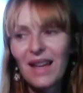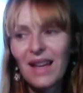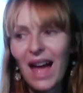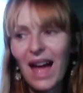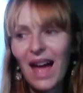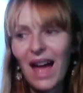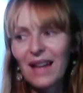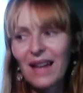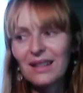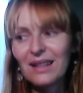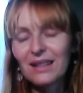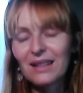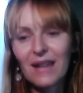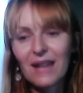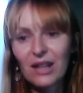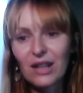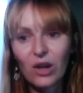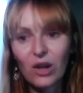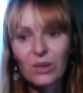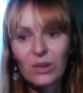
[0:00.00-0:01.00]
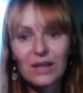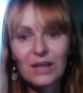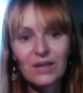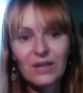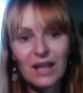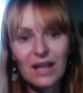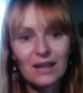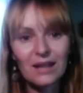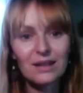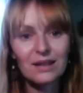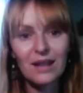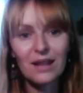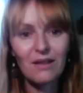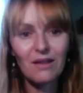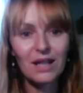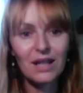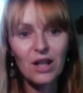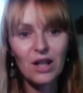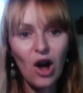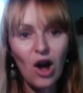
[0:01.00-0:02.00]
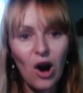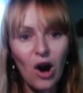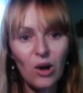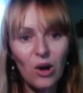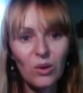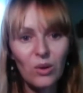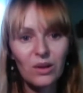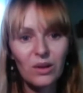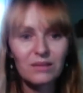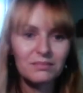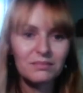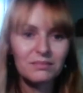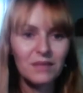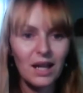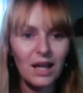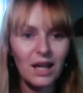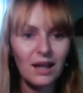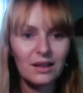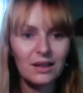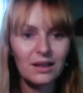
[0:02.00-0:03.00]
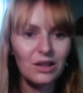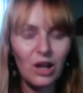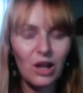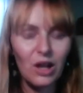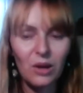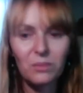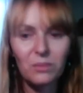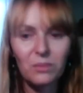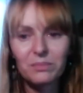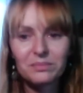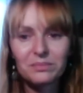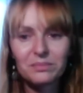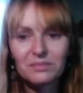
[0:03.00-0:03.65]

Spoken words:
and they don't even necessarily know, you know,